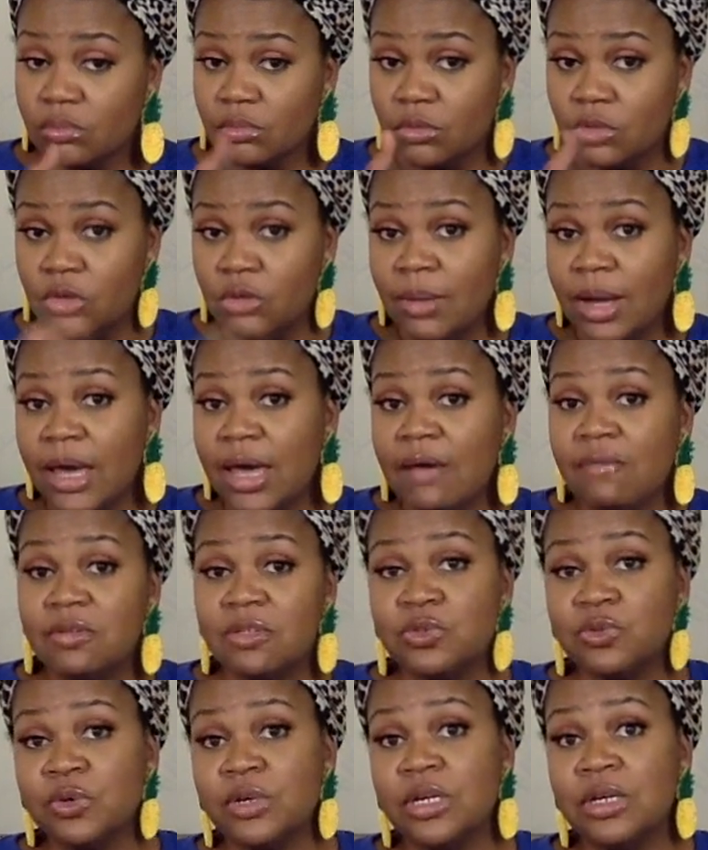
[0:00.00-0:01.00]
You might have a
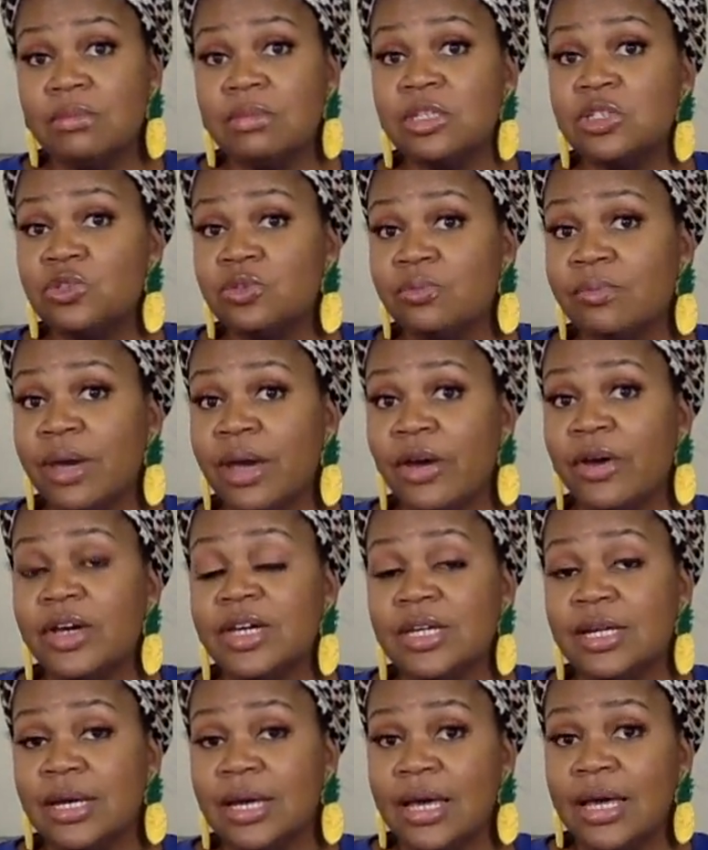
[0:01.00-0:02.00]
dream that you're
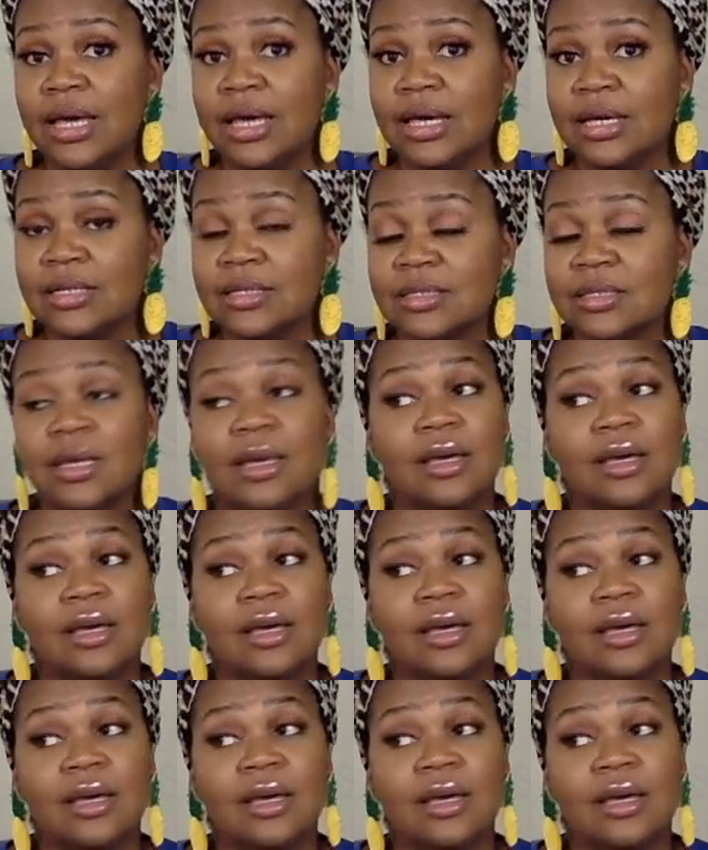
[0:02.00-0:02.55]
marrying an ex.